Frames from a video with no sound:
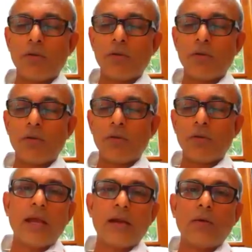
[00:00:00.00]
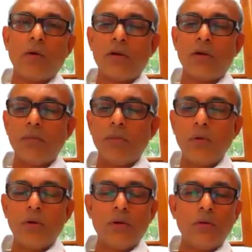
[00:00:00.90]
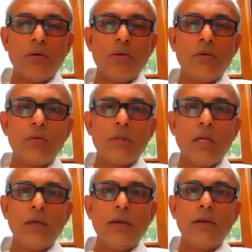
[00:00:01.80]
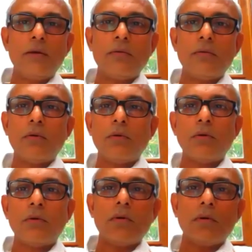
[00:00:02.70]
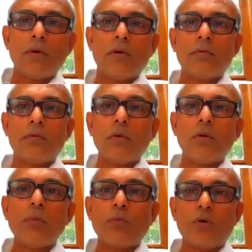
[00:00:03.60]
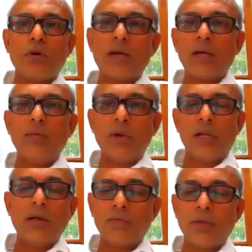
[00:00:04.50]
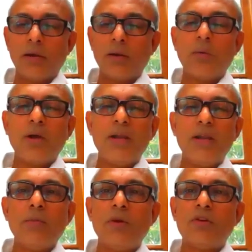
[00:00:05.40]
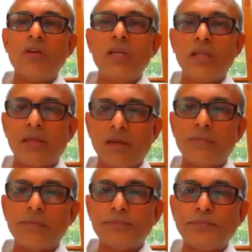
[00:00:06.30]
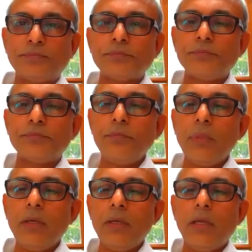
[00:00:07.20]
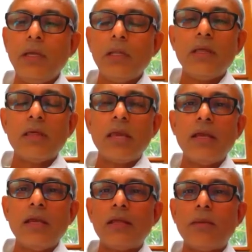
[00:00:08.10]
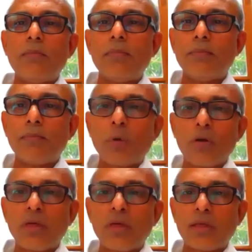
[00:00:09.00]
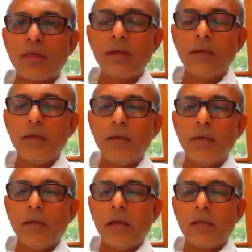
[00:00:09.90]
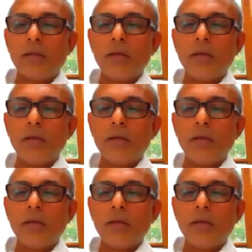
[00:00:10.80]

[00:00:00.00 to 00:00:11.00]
things that contribute to the uh, total productivity of that. One is a machine itself. The second is a process. And